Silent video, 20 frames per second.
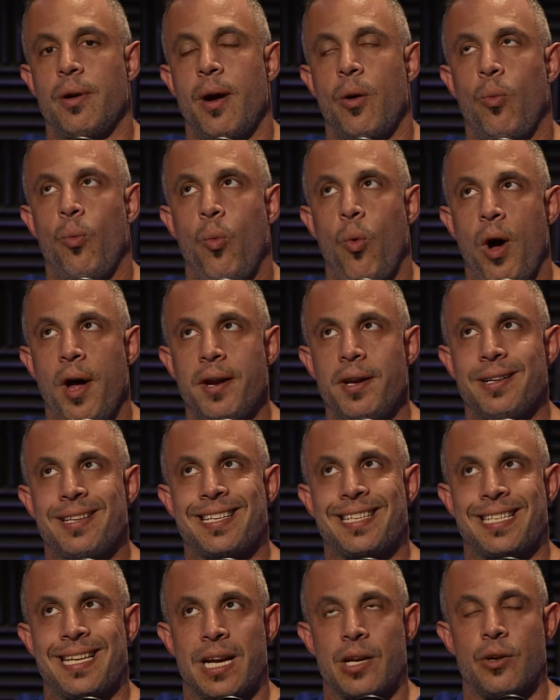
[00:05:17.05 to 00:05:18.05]
Now, one
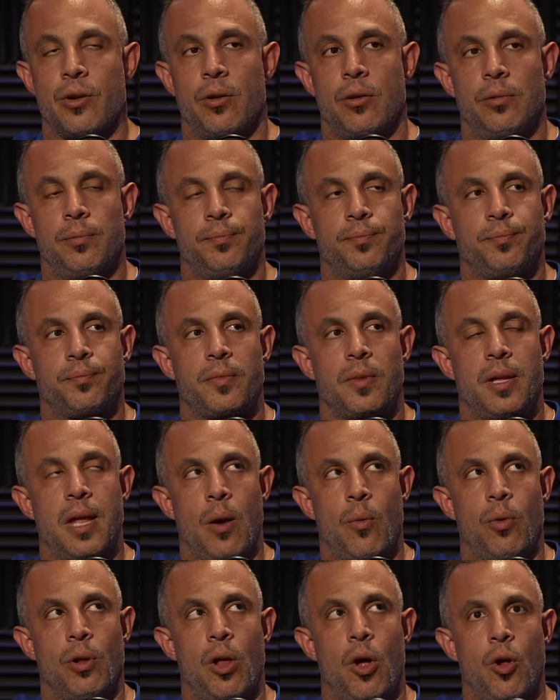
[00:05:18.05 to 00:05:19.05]
signal
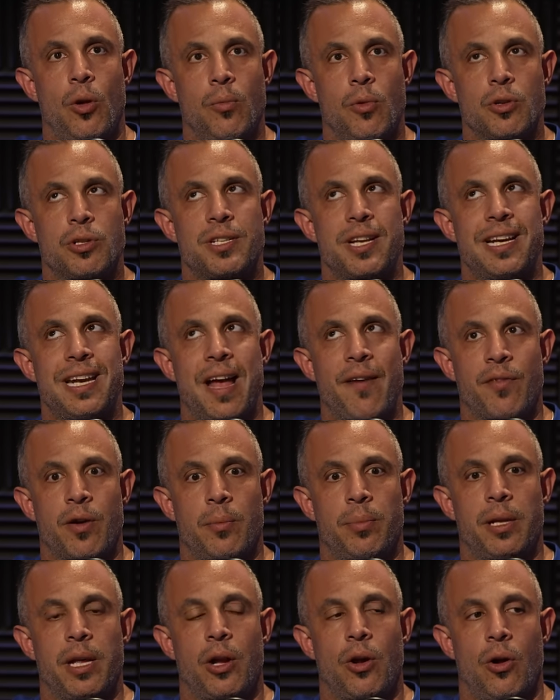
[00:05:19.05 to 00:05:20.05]
that will almost
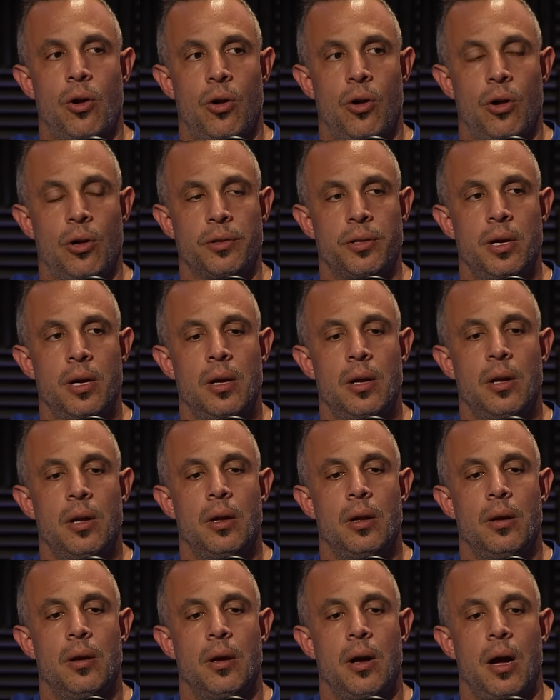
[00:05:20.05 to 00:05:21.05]
inevitably called
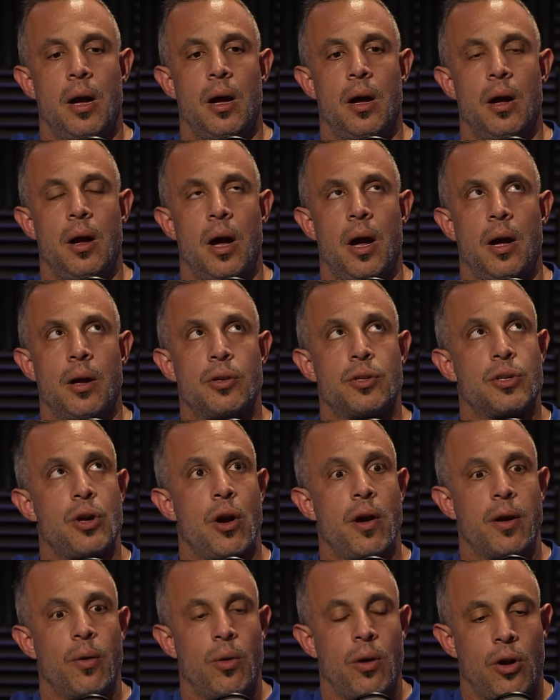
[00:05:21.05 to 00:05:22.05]
uh, uh,
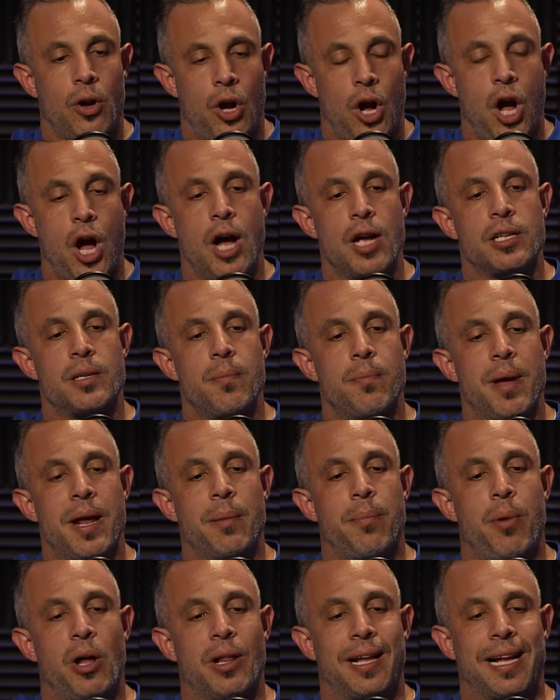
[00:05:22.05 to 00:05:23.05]
sorry, cause
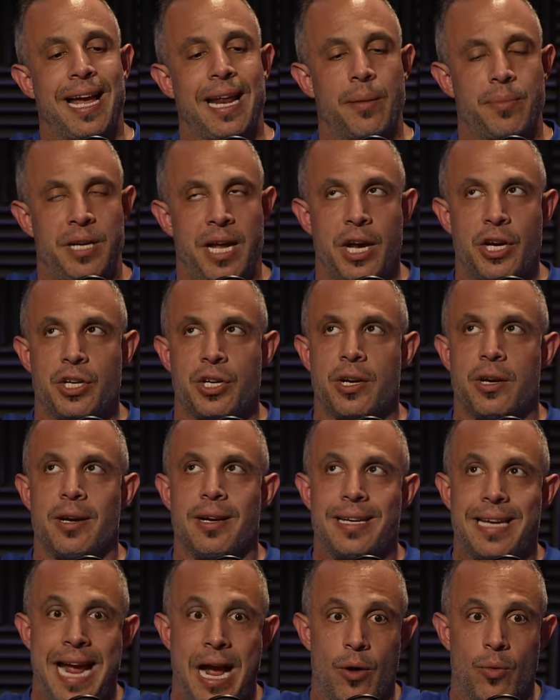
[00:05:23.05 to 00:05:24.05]
metabolic
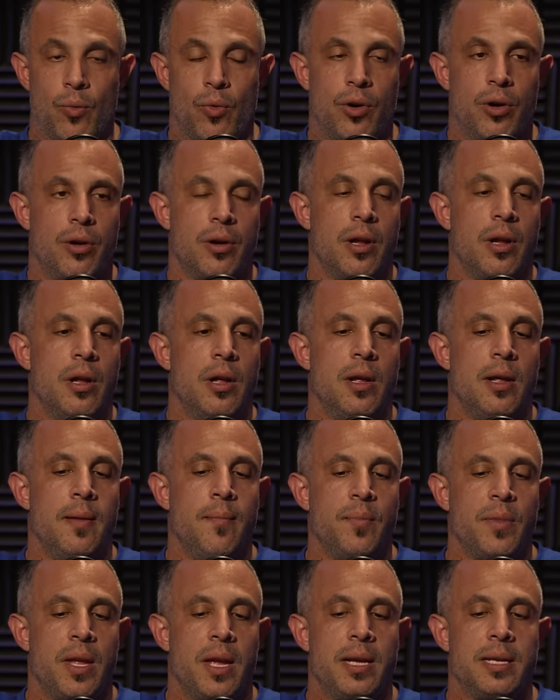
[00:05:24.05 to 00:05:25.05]
adaptation downward
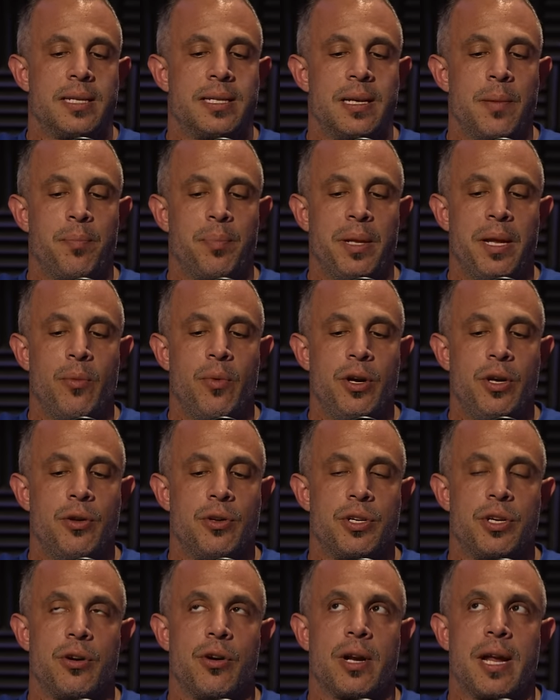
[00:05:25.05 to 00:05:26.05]
is simply
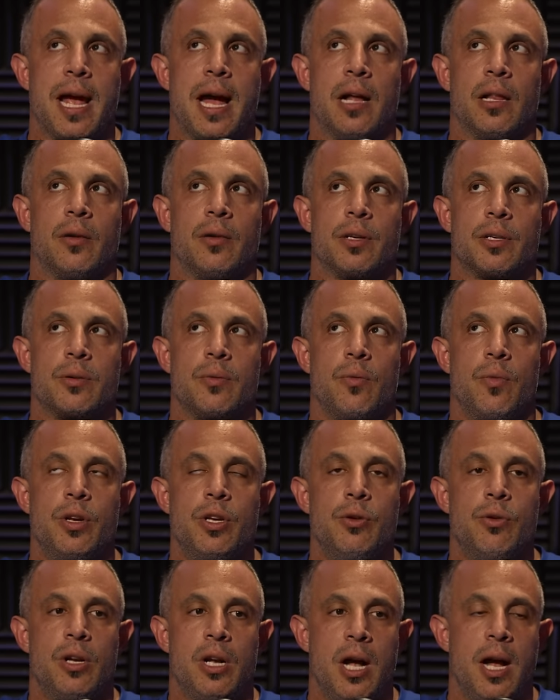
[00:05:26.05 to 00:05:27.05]
reducing your calories. When
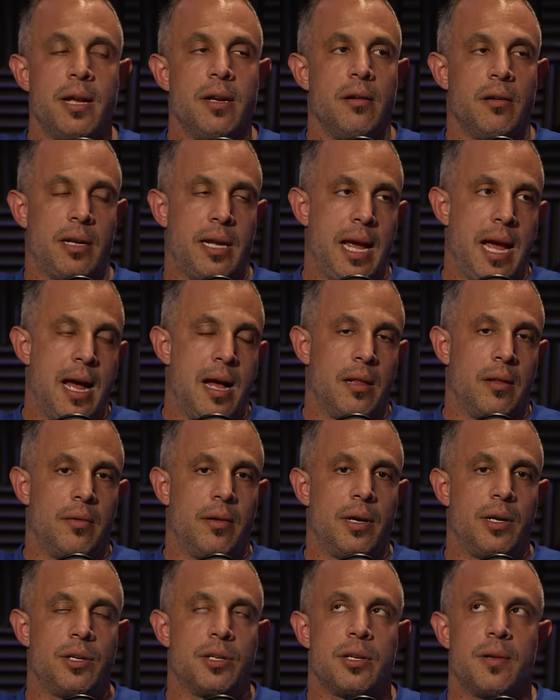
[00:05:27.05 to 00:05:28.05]
you cut your
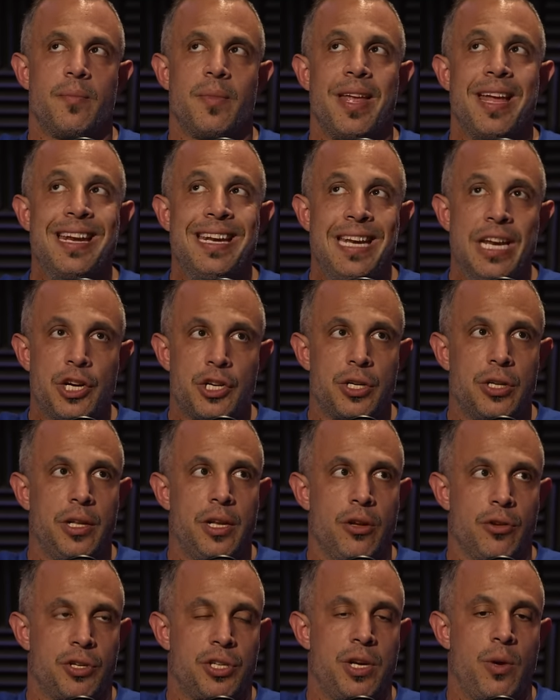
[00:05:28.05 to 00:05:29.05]
calories,
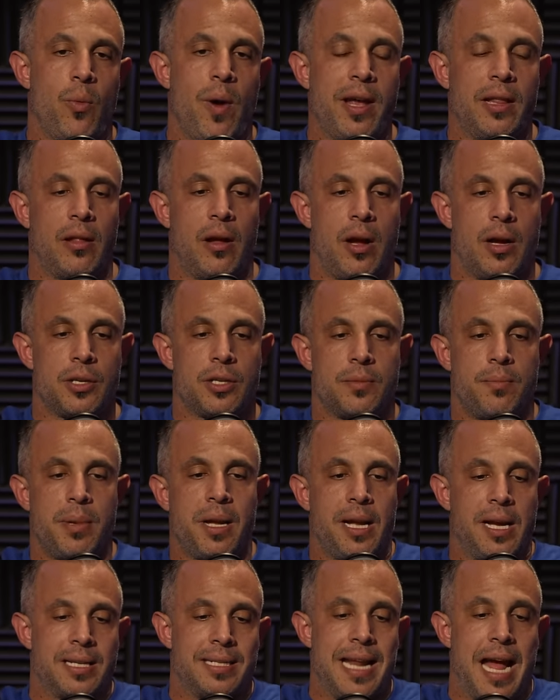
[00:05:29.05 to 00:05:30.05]
initially you'll see weight loss
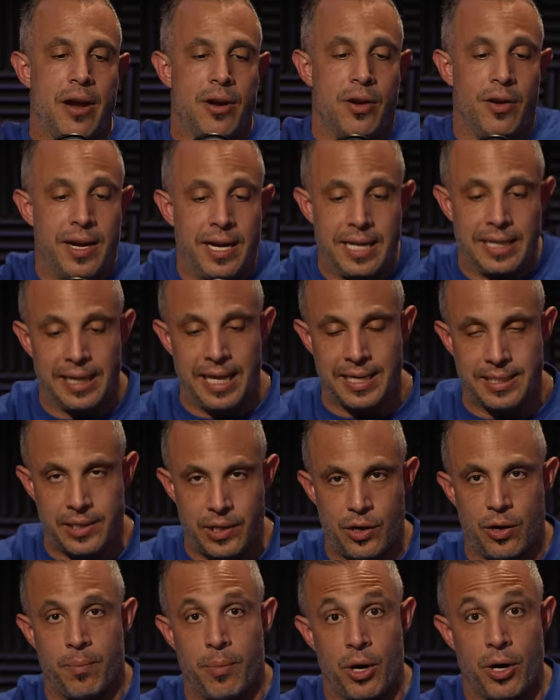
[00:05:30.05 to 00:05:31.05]
because now you're eating less
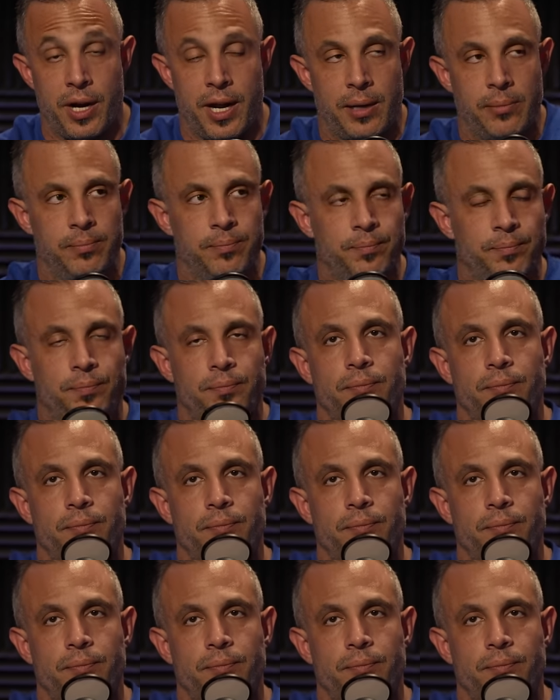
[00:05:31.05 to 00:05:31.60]
than you're burning.